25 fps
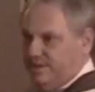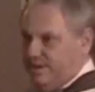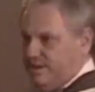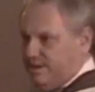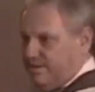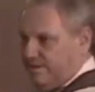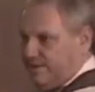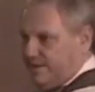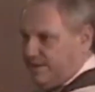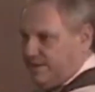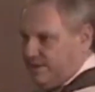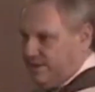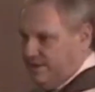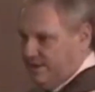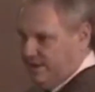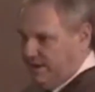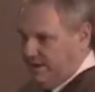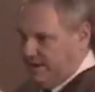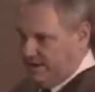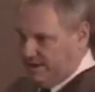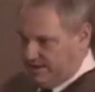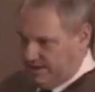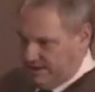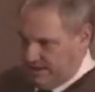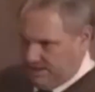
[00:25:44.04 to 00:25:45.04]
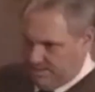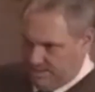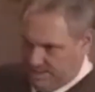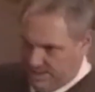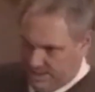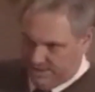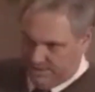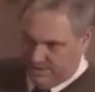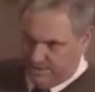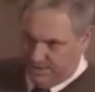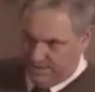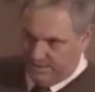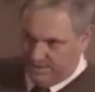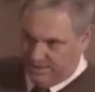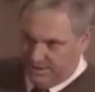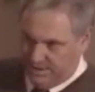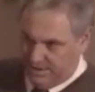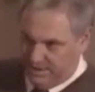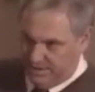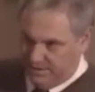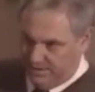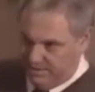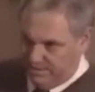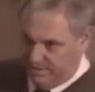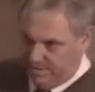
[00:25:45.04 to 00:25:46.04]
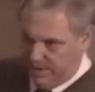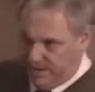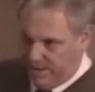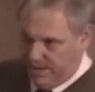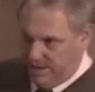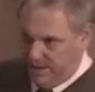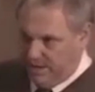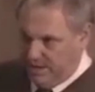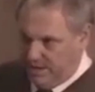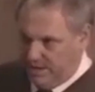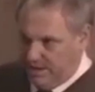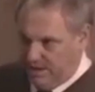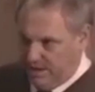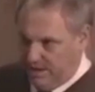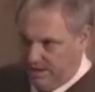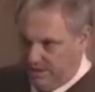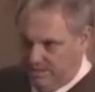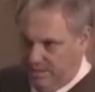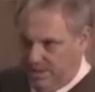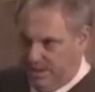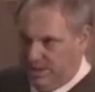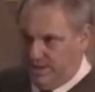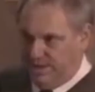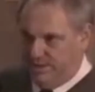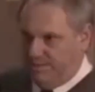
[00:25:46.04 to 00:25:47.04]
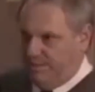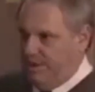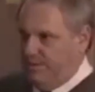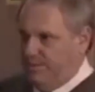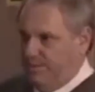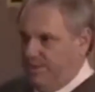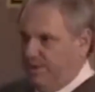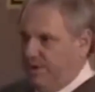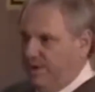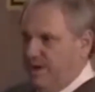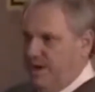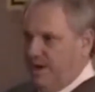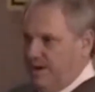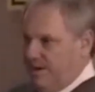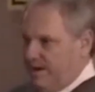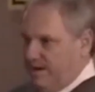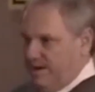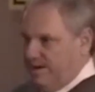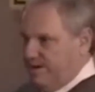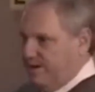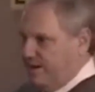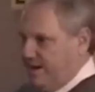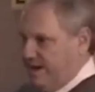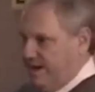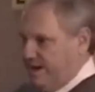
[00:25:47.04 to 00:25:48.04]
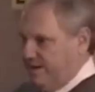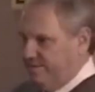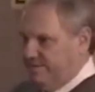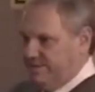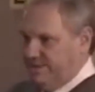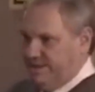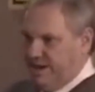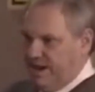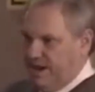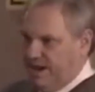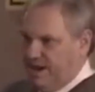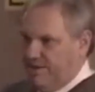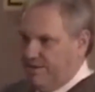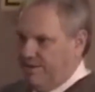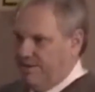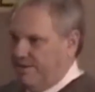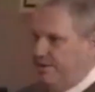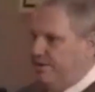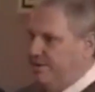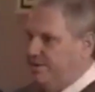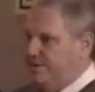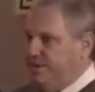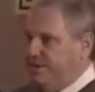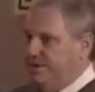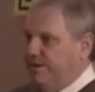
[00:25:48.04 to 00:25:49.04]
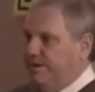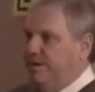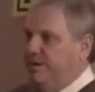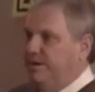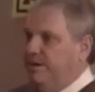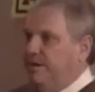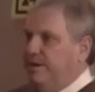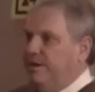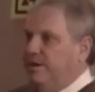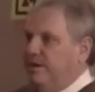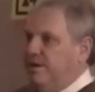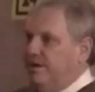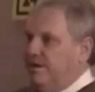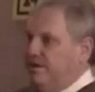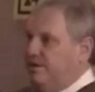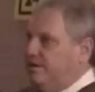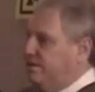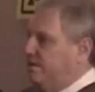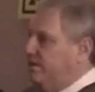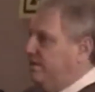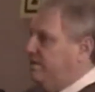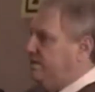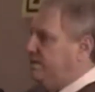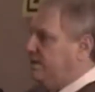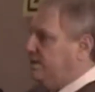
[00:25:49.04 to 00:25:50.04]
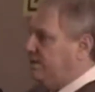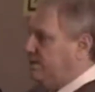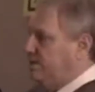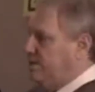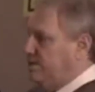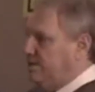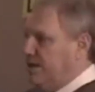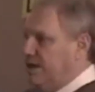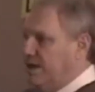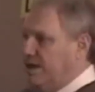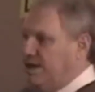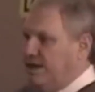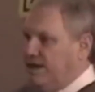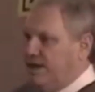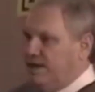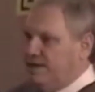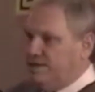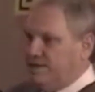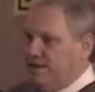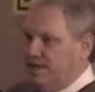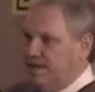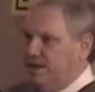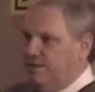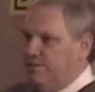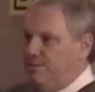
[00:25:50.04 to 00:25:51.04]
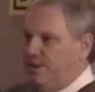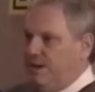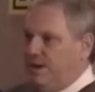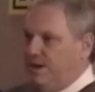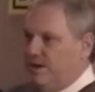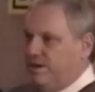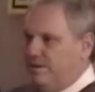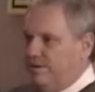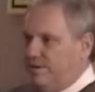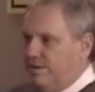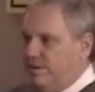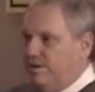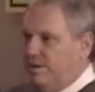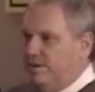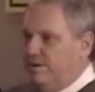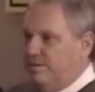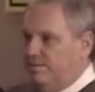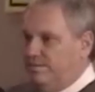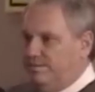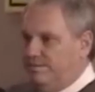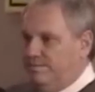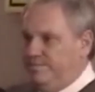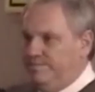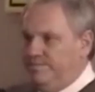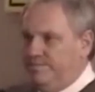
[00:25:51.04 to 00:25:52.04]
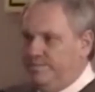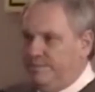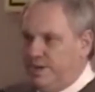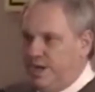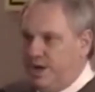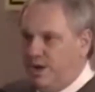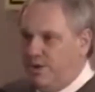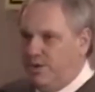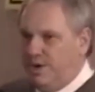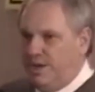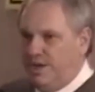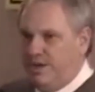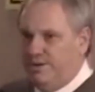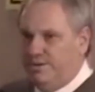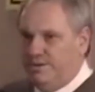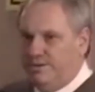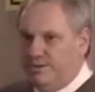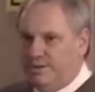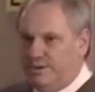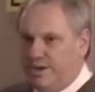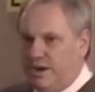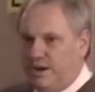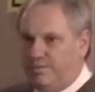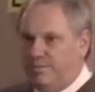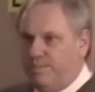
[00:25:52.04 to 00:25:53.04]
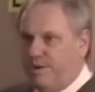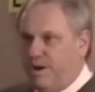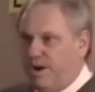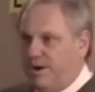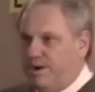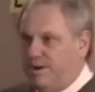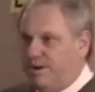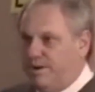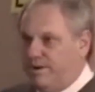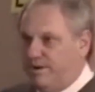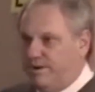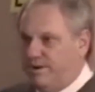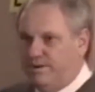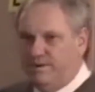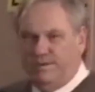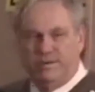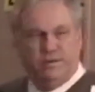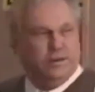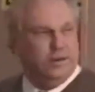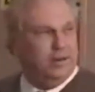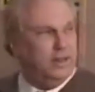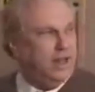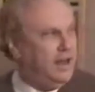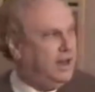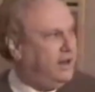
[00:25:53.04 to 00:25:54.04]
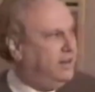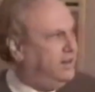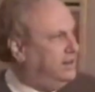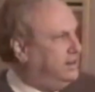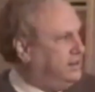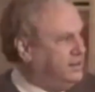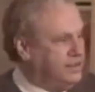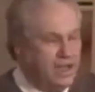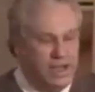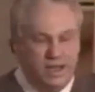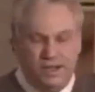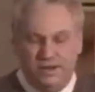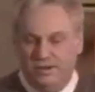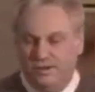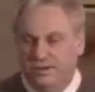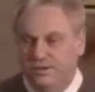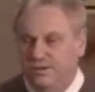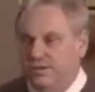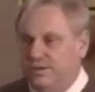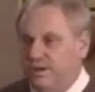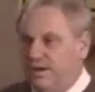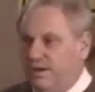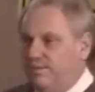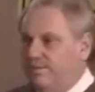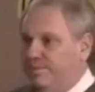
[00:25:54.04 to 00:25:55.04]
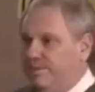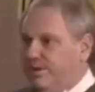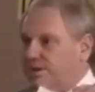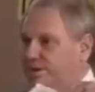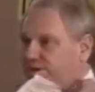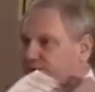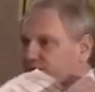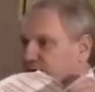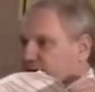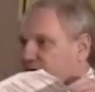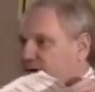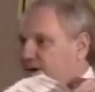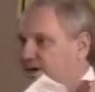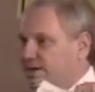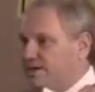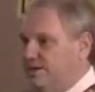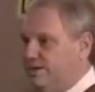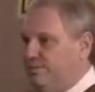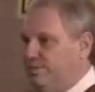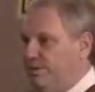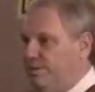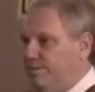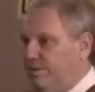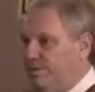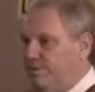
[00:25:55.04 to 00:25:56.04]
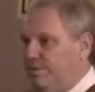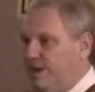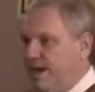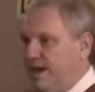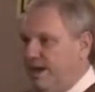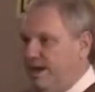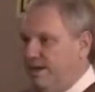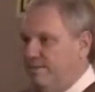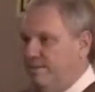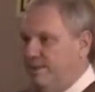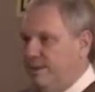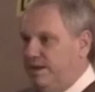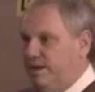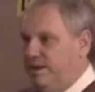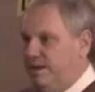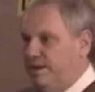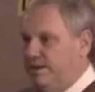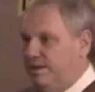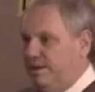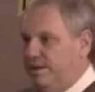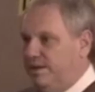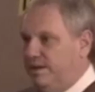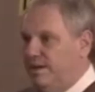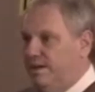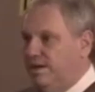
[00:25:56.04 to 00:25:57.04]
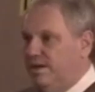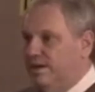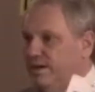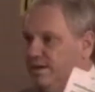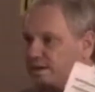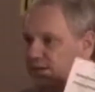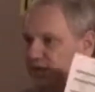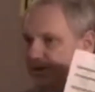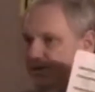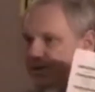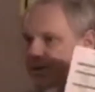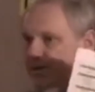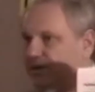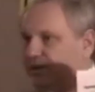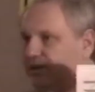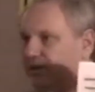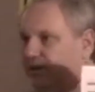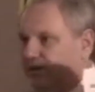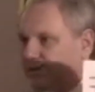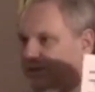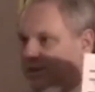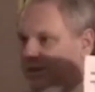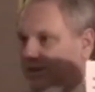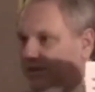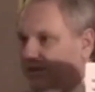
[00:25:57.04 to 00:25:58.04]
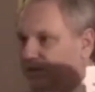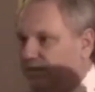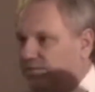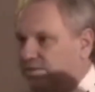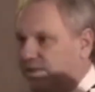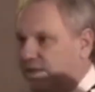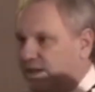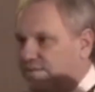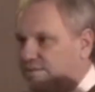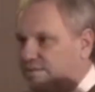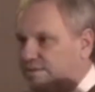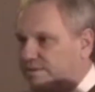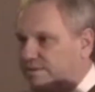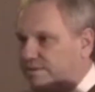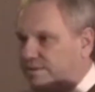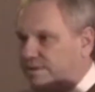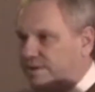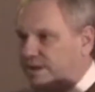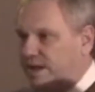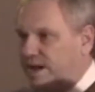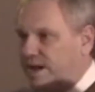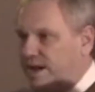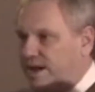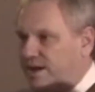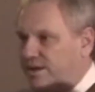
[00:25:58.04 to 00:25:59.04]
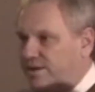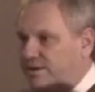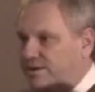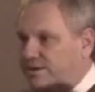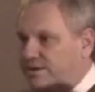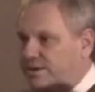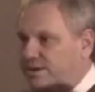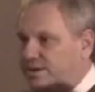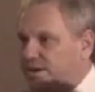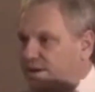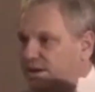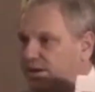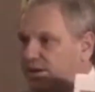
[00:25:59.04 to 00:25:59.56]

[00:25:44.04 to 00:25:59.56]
service thing that's emailed to us, because people call all times and hours. And so the second it gets emailed, Tony, who's our partner, and a lot of the signs you saw up there, she calls the people back immediately. And she starts to get a flavor for the house.